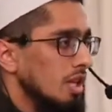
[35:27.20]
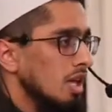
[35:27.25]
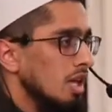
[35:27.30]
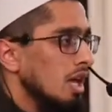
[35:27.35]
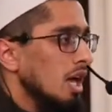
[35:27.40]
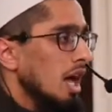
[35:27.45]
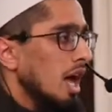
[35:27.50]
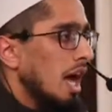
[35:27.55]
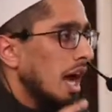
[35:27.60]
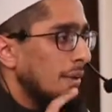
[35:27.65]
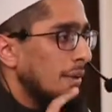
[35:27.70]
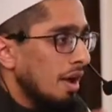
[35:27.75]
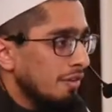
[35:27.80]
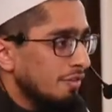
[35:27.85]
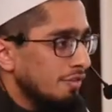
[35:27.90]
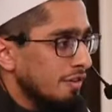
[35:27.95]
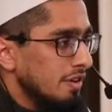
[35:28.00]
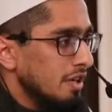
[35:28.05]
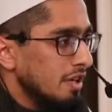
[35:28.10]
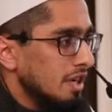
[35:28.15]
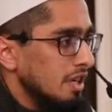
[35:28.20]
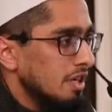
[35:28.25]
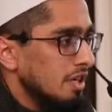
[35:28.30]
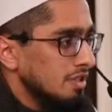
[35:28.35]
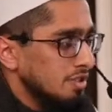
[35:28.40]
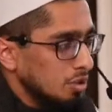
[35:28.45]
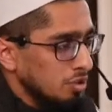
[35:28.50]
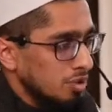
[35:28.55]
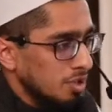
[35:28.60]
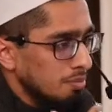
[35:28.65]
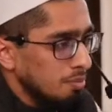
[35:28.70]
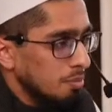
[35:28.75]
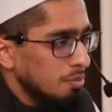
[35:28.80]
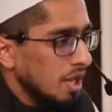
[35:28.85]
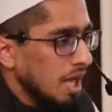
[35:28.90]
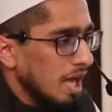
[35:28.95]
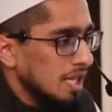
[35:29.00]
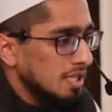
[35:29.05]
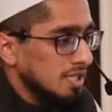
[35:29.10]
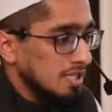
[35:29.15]
However, so some people
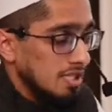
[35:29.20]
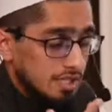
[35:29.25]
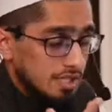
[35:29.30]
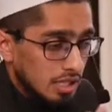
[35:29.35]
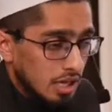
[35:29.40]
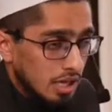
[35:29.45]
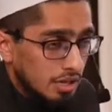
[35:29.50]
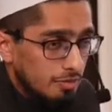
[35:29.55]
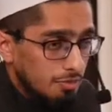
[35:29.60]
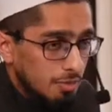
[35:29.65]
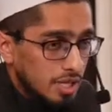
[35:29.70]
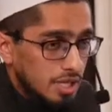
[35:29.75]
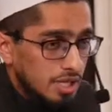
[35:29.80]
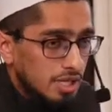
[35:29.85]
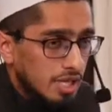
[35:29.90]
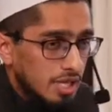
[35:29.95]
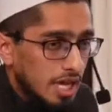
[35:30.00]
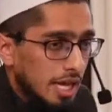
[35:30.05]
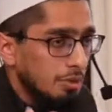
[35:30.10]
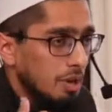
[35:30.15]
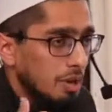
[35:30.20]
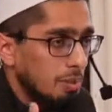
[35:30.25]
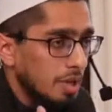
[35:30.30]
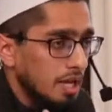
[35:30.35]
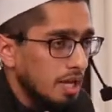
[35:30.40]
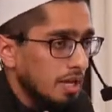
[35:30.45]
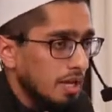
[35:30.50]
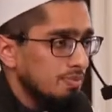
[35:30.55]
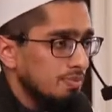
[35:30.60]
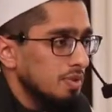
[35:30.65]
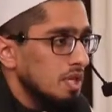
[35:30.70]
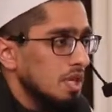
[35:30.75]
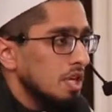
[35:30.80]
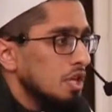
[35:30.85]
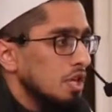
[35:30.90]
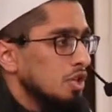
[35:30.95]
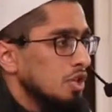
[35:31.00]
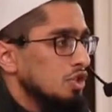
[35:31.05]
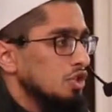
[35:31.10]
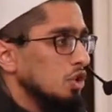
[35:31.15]
ask, that's a lot of money, how do I pay it?
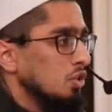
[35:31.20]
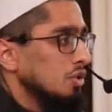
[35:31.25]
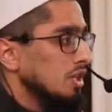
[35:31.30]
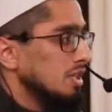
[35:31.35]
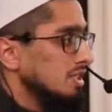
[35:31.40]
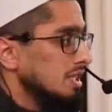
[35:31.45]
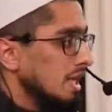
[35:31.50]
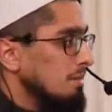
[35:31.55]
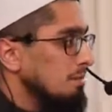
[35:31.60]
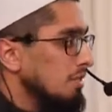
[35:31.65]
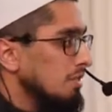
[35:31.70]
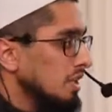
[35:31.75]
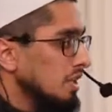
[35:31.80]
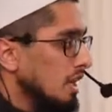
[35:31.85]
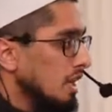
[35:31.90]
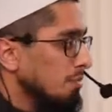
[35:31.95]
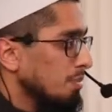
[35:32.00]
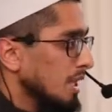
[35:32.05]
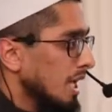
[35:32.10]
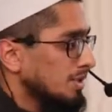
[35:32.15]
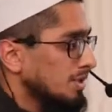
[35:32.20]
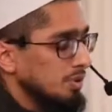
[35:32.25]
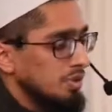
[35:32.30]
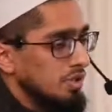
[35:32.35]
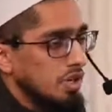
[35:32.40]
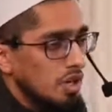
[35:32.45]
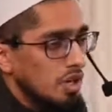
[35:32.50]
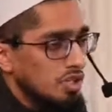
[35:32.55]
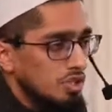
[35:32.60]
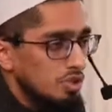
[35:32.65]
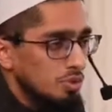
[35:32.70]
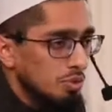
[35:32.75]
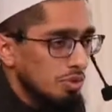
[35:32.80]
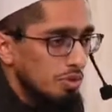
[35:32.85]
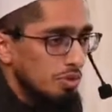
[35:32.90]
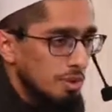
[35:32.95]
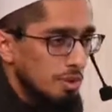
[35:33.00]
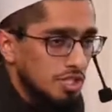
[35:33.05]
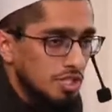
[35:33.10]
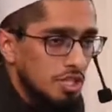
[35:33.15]
So the same thing applies with regards to what we
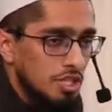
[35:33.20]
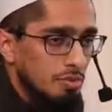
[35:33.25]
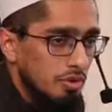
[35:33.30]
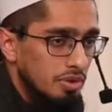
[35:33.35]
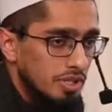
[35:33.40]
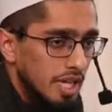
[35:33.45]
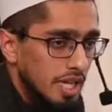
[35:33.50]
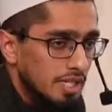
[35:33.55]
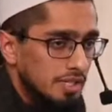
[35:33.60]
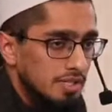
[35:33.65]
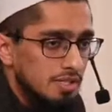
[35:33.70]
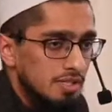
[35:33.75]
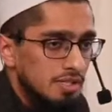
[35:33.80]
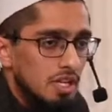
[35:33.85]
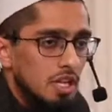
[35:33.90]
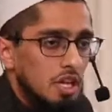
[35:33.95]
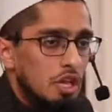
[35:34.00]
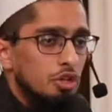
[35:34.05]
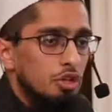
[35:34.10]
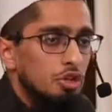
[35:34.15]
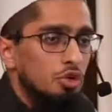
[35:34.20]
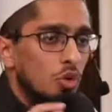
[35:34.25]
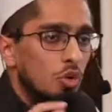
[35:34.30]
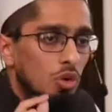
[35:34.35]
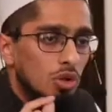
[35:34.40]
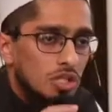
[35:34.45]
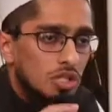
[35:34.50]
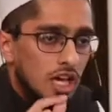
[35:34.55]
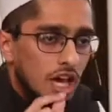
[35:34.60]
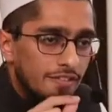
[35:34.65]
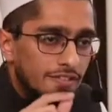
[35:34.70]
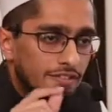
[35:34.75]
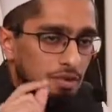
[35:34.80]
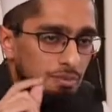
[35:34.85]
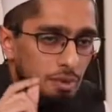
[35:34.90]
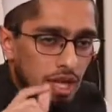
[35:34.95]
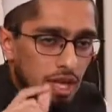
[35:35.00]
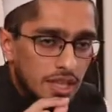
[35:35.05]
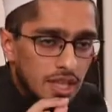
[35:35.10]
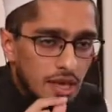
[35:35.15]
mentioned about debts. You only have to
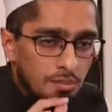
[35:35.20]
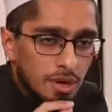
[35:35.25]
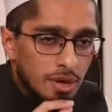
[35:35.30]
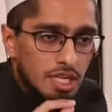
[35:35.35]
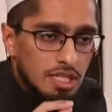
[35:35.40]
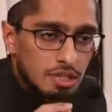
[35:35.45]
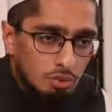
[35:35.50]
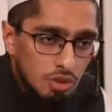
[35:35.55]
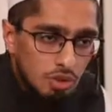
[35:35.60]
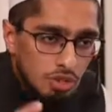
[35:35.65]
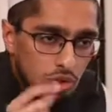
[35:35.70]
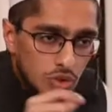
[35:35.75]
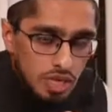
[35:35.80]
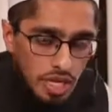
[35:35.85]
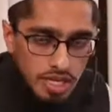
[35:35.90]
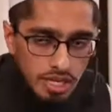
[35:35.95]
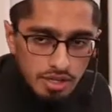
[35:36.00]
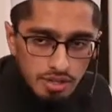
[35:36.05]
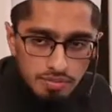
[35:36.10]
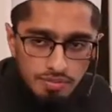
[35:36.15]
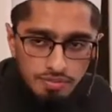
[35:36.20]
pay that money when you get it.